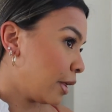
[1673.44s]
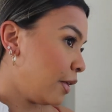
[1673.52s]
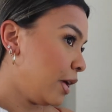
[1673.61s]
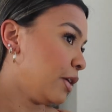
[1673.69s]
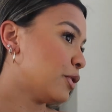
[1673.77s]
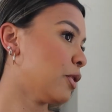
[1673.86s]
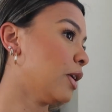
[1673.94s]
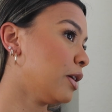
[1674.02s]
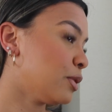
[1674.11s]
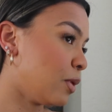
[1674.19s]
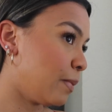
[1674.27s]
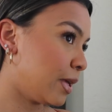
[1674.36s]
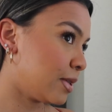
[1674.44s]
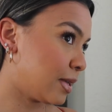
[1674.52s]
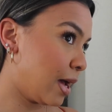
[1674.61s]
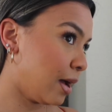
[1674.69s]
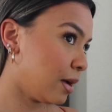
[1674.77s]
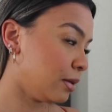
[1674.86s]
thing. So that is what my
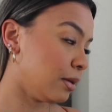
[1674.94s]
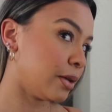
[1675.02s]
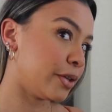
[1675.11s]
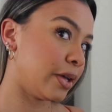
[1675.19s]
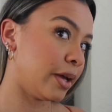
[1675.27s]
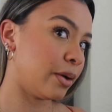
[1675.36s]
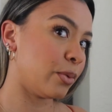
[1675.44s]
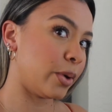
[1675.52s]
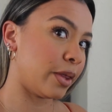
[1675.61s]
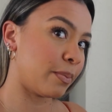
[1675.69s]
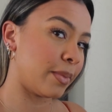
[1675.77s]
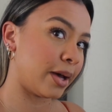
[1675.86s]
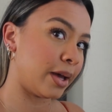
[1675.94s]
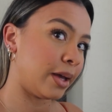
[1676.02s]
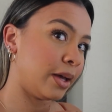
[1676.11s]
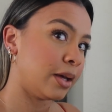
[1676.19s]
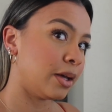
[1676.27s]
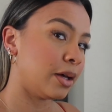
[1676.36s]
stack looks like with
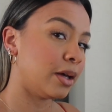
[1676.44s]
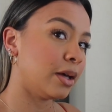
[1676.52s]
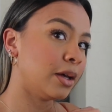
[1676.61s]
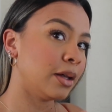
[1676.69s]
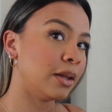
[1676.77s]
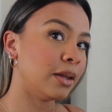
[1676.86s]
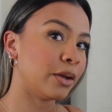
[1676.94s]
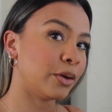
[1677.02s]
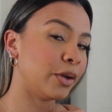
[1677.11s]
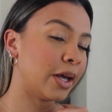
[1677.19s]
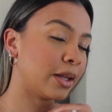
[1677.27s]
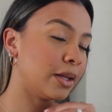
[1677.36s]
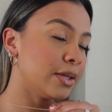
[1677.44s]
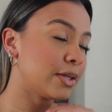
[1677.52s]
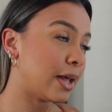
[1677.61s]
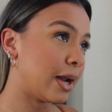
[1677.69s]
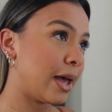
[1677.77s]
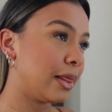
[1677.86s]
my little necklace
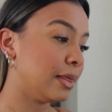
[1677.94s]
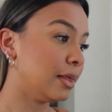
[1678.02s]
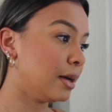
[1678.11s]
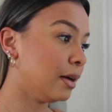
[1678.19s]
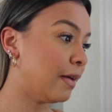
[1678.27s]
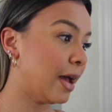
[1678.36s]
that I love.